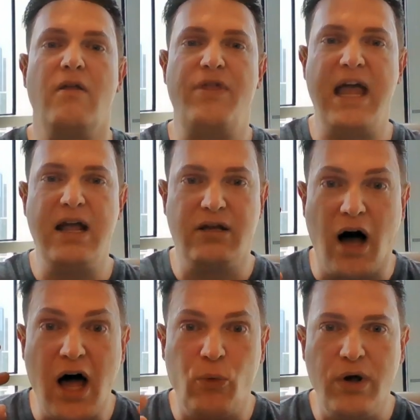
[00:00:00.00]
They
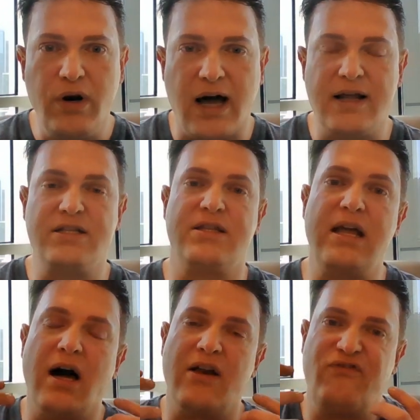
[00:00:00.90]
got oneitis,
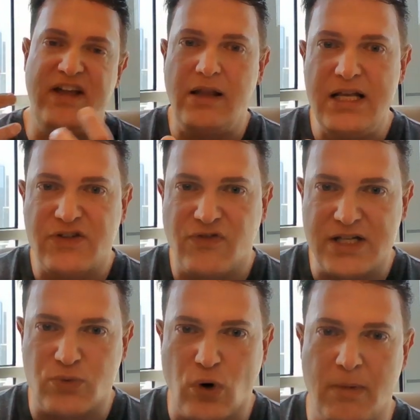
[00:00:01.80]
they got feelings for
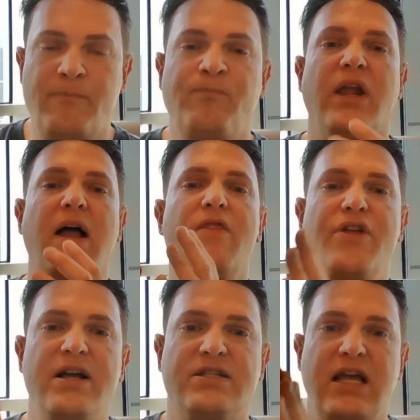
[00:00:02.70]
this woman, and
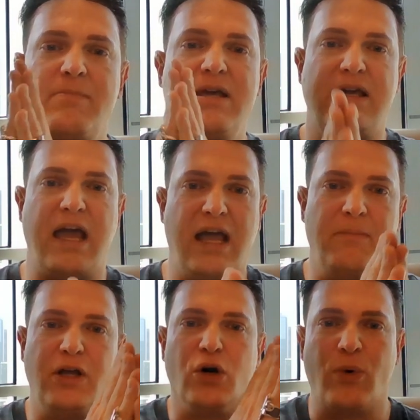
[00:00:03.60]
thus they
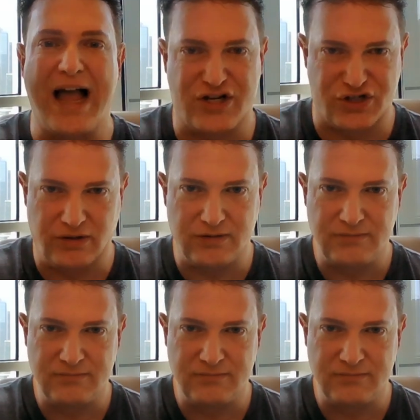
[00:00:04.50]
became irrational.